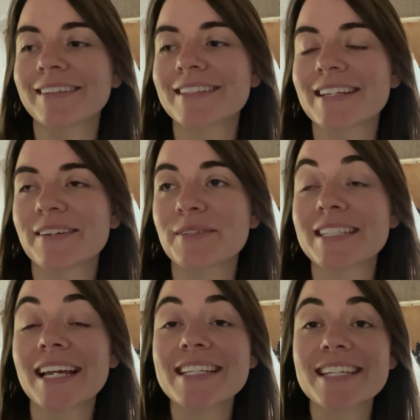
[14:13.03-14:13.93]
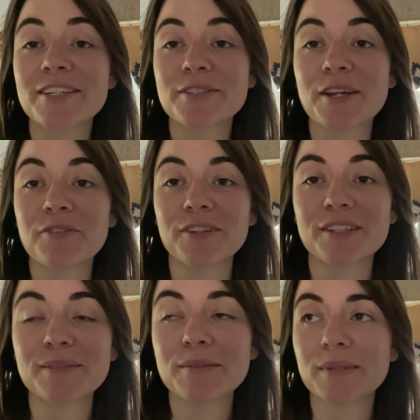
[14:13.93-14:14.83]
It was nice yesterday for a little
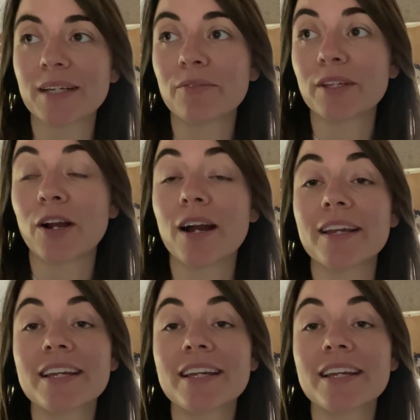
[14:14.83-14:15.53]
bit, but it got really hot.